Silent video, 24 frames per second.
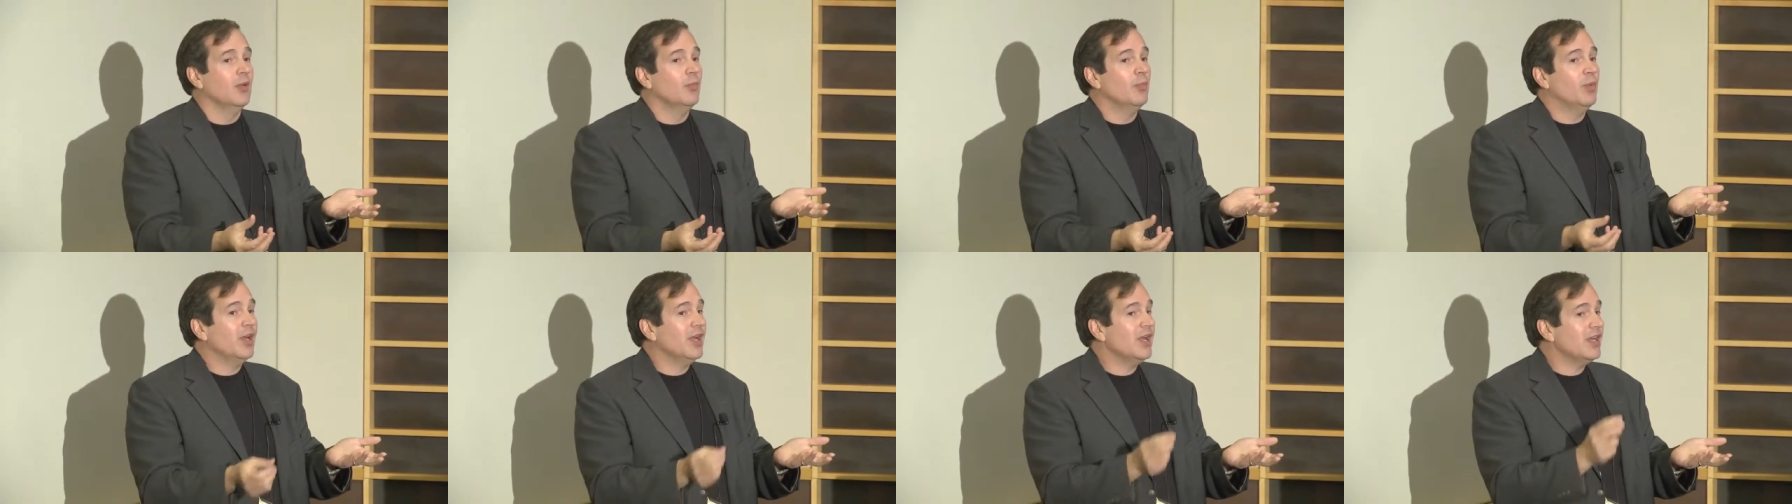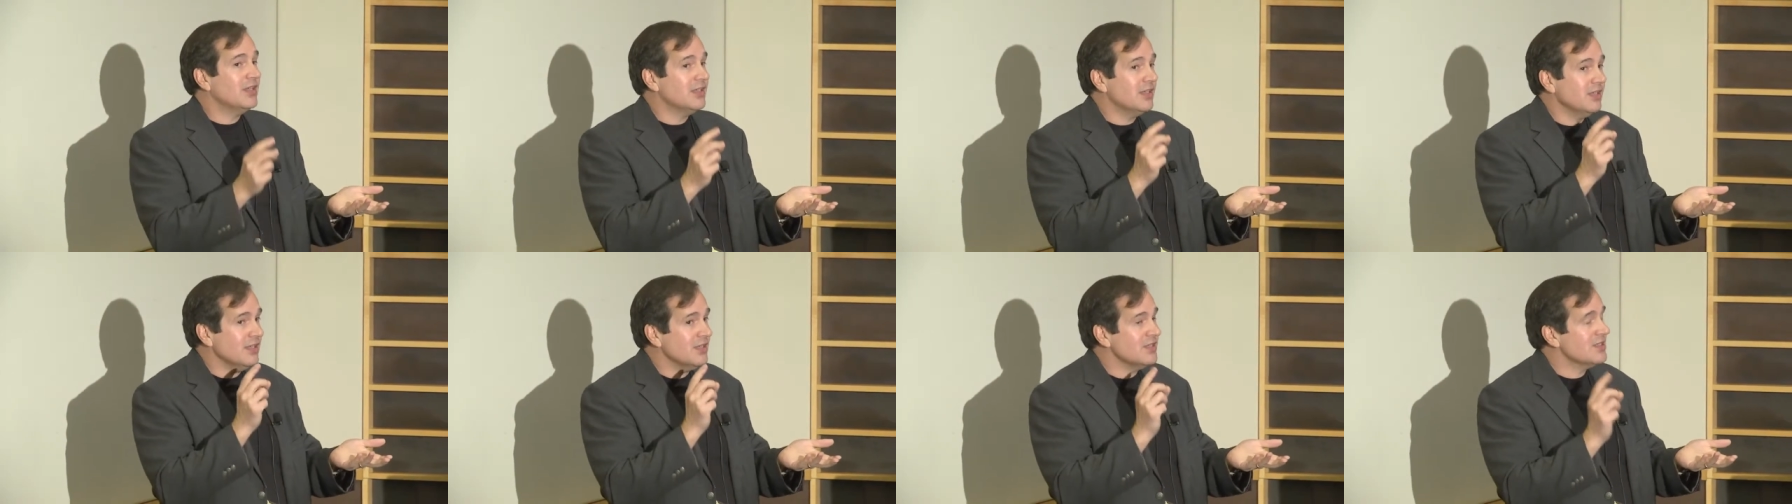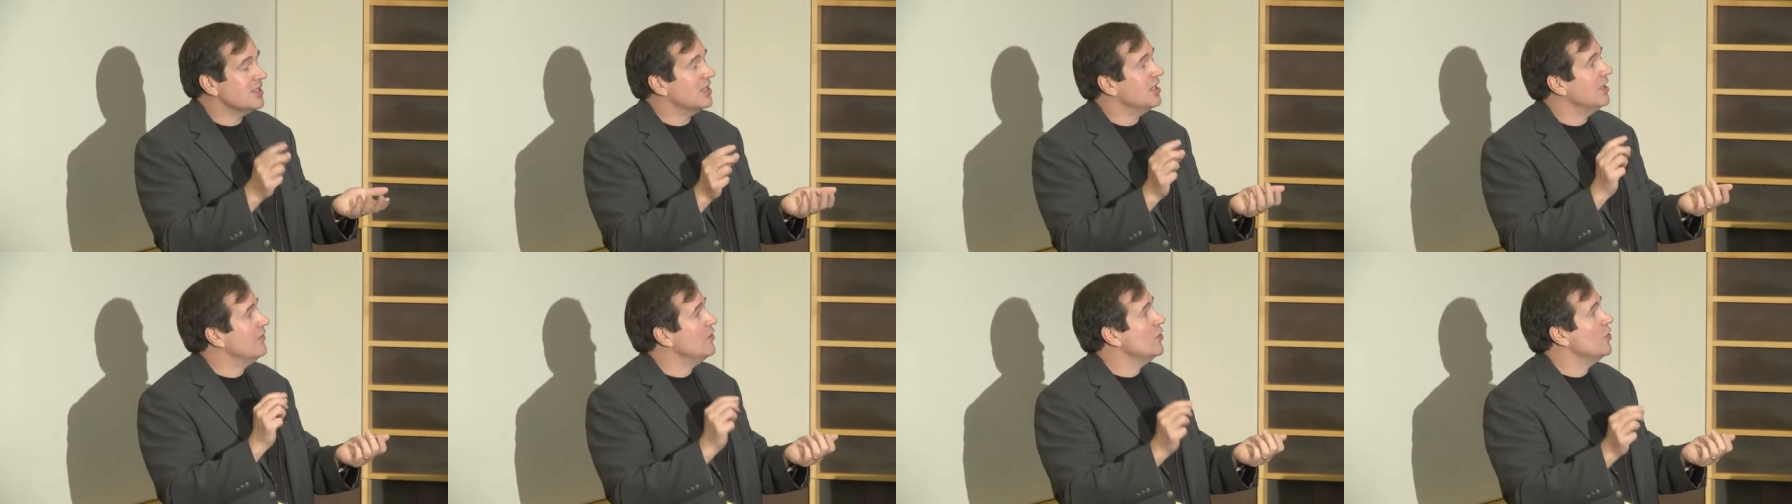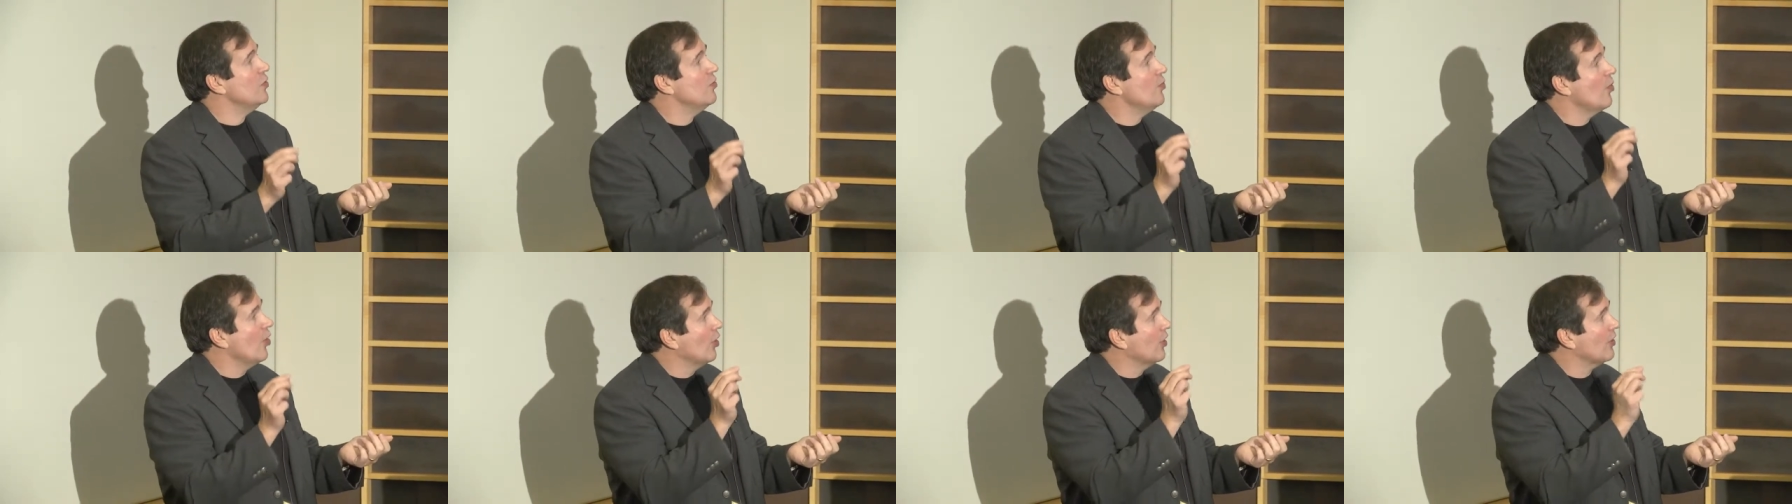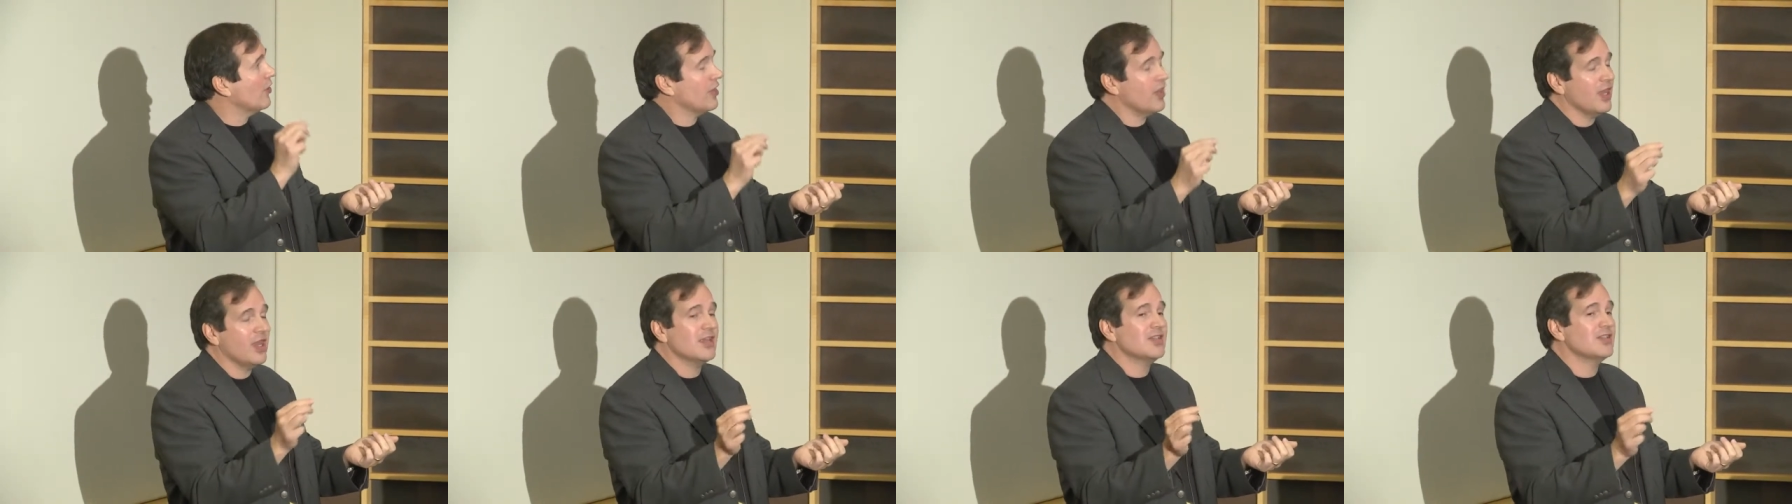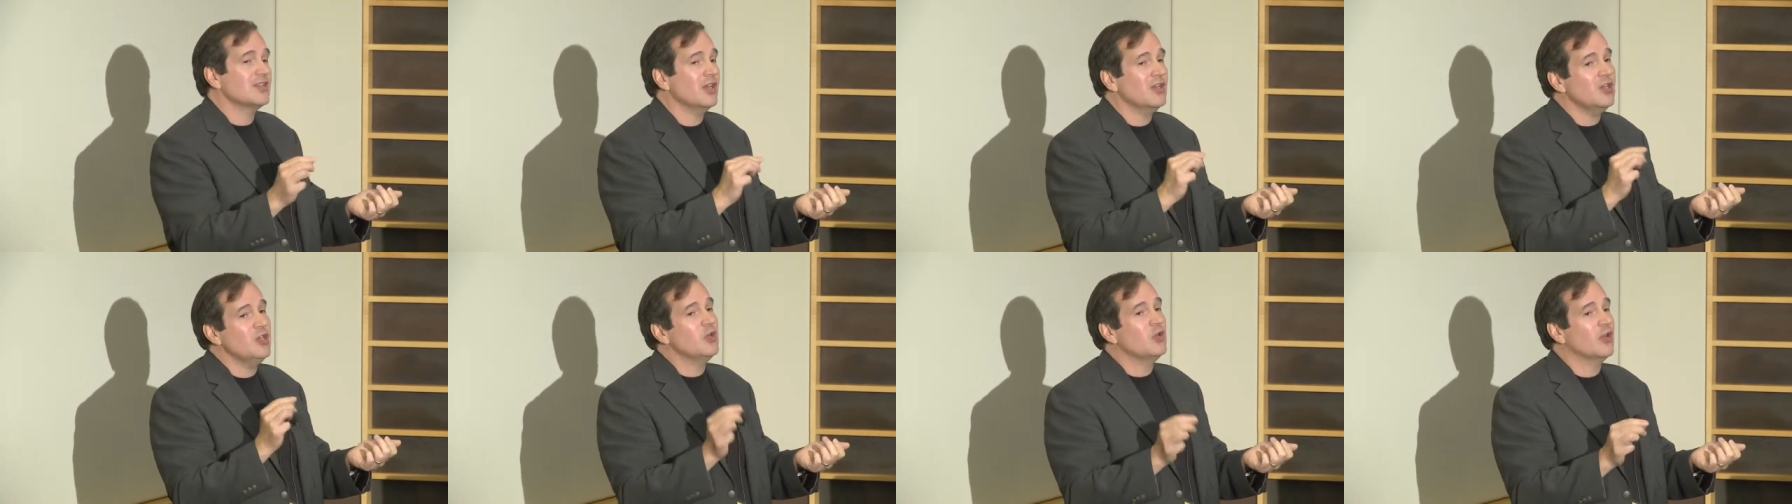But it does give you more things
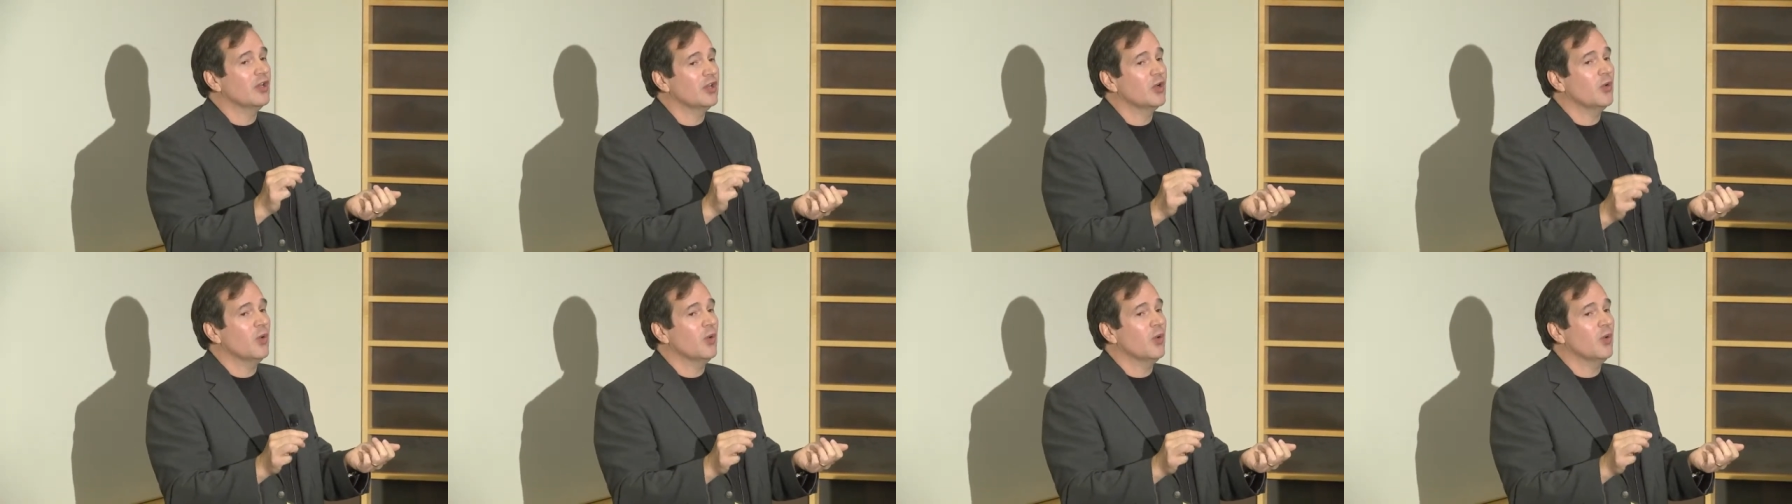that you can